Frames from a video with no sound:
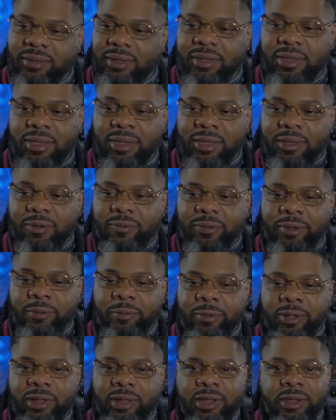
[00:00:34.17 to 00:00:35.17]
Okay. We
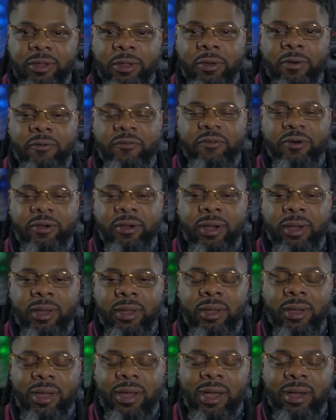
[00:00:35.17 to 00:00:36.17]
really known for
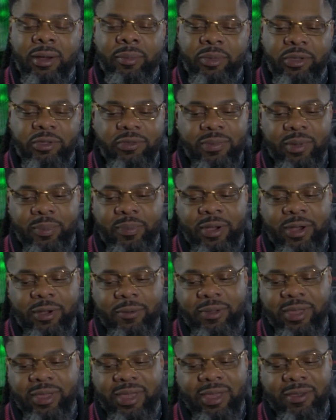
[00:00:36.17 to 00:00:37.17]
uh, our amusement park
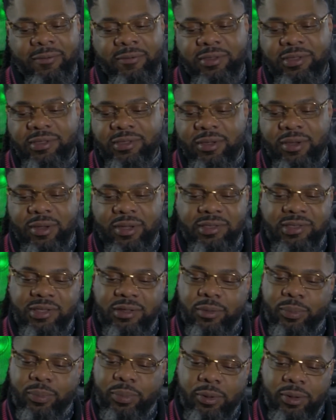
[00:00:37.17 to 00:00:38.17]
we have, which is called
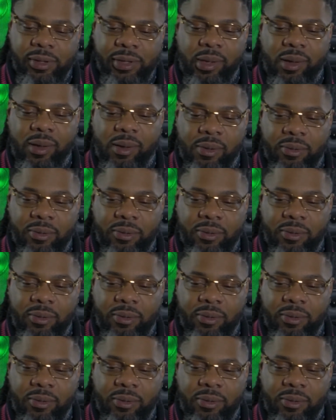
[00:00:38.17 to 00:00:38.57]
Cedar Point.